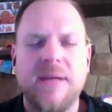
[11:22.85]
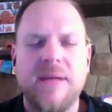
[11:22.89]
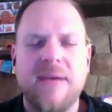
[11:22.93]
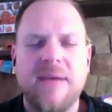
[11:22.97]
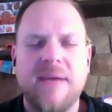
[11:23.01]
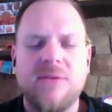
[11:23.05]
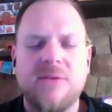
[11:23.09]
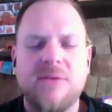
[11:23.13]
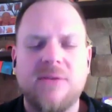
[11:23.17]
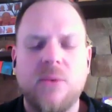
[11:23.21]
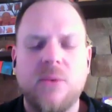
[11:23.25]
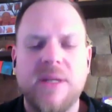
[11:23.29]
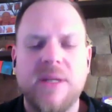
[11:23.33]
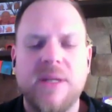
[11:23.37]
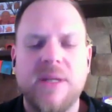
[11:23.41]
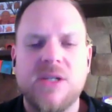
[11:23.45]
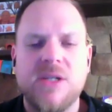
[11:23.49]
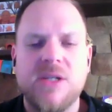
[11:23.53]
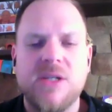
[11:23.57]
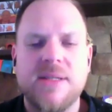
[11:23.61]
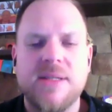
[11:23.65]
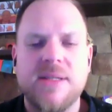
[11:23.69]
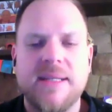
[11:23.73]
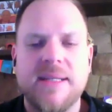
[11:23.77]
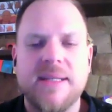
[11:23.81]
I have to reach
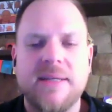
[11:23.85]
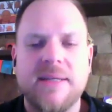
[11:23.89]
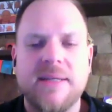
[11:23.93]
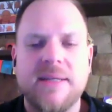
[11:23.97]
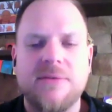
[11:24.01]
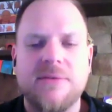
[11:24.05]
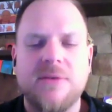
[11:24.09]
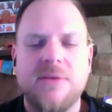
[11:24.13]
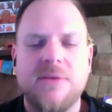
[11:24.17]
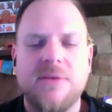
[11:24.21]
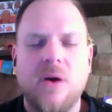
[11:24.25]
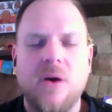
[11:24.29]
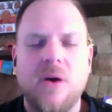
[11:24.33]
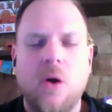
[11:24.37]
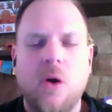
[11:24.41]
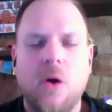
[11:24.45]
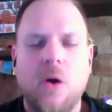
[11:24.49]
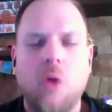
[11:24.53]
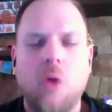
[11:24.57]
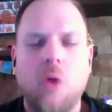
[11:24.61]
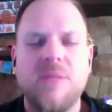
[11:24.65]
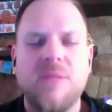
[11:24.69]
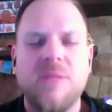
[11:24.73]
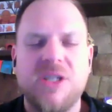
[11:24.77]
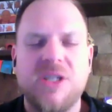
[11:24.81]
the state of
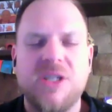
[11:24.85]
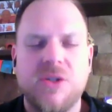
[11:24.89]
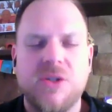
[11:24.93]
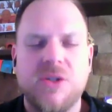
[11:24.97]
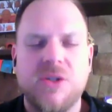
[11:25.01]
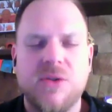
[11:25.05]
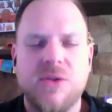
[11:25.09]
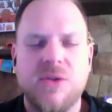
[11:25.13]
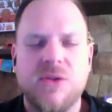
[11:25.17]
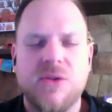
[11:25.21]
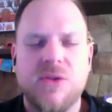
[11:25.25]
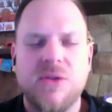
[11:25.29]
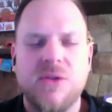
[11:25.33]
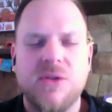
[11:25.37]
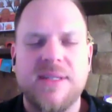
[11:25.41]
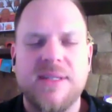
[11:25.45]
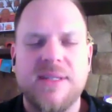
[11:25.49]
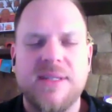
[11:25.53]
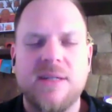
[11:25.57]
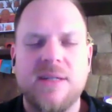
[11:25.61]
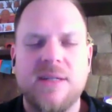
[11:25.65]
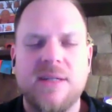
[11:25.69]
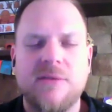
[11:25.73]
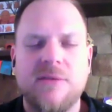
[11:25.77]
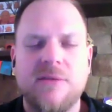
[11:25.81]
omniscience, the
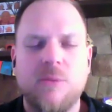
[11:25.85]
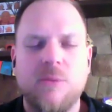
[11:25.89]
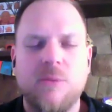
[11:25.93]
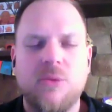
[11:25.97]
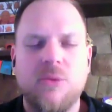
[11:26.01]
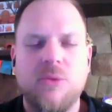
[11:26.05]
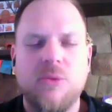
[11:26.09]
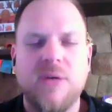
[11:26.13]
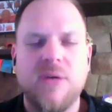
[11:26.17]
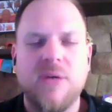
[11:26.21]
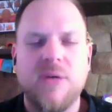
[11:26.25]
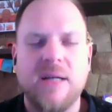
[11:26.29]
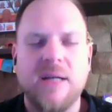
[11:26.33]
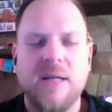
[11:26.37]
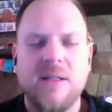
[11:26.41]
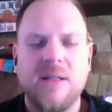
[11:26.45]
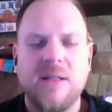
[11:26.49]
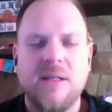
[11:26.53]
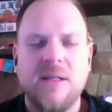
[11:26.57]
state of a Buddha,